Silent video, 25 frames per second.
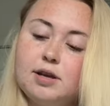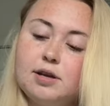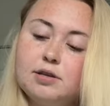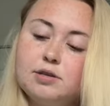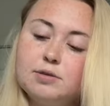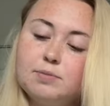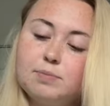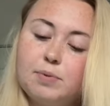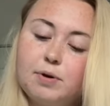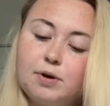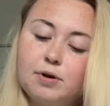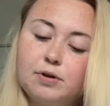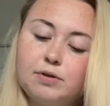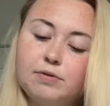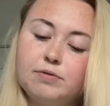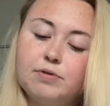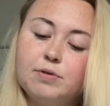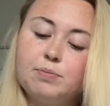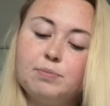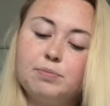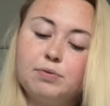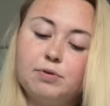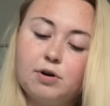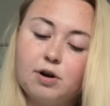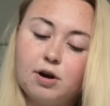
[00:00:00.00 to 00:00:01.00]
it's part of the
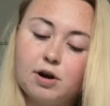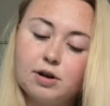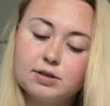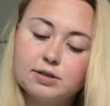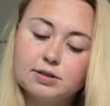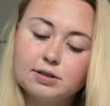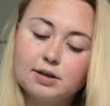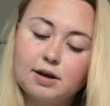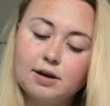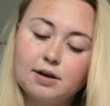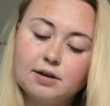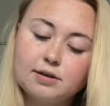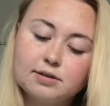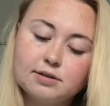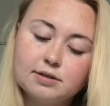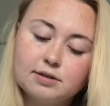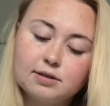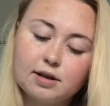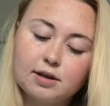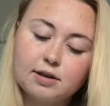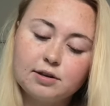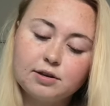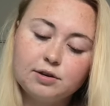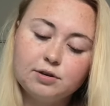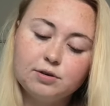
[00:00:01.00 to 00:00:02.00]
process
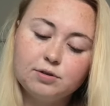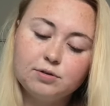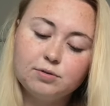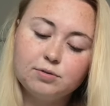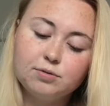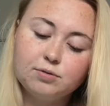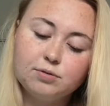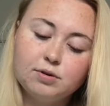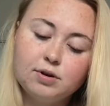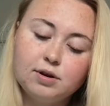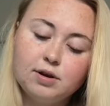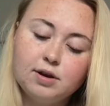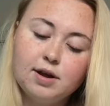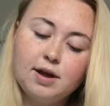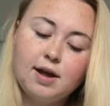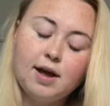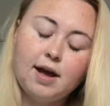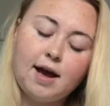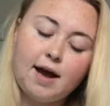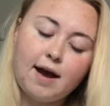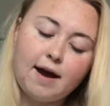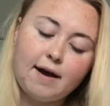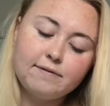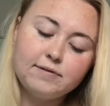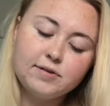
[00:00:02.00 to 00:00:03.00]
that you
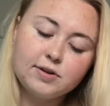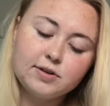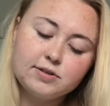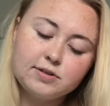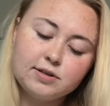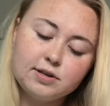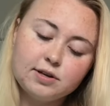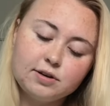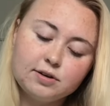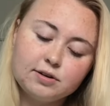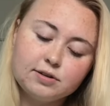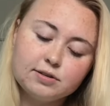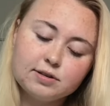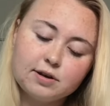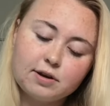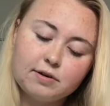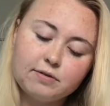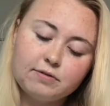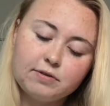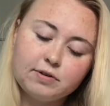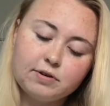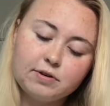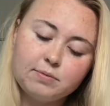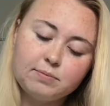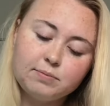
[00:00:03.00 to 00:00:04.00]
have to see yourself
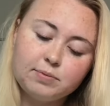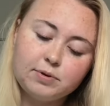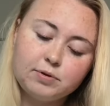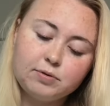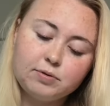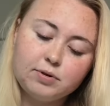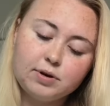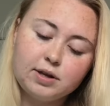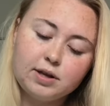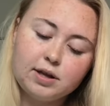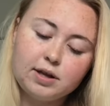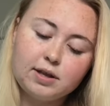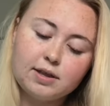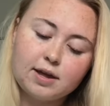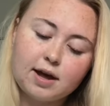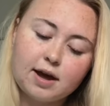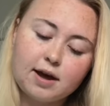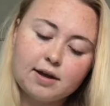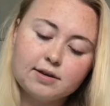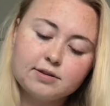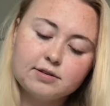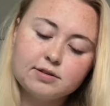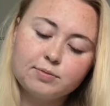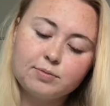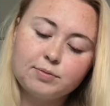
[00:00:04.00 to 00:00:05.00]
in a beauty
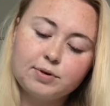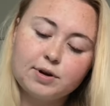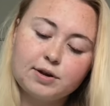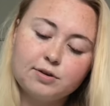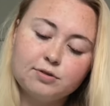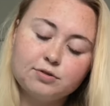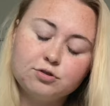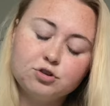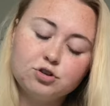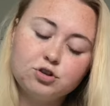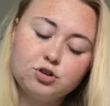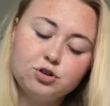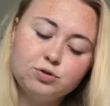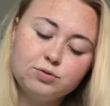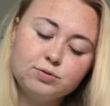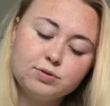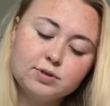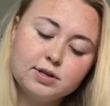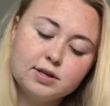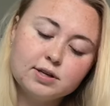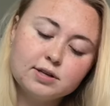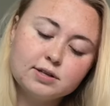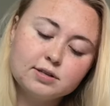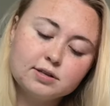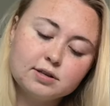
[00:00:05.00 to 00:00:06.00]
that someone else
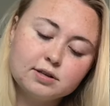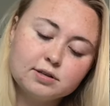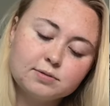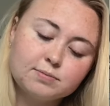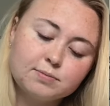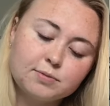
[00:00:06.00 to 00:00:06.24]
chooses because